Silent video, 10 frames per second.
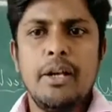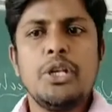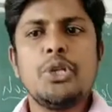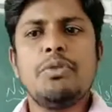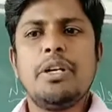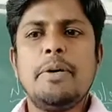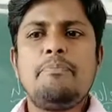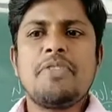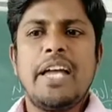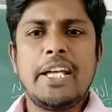
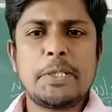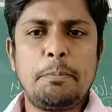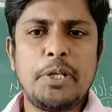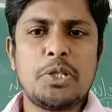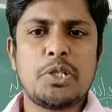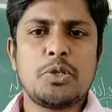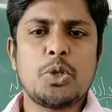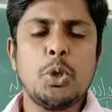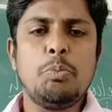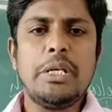your expression
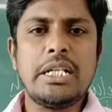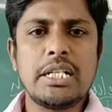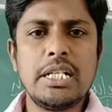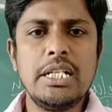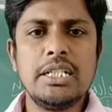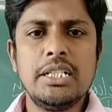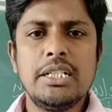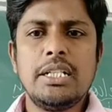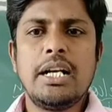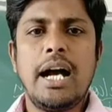should be
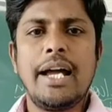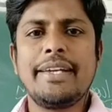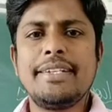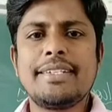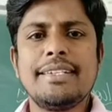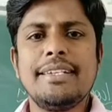clear and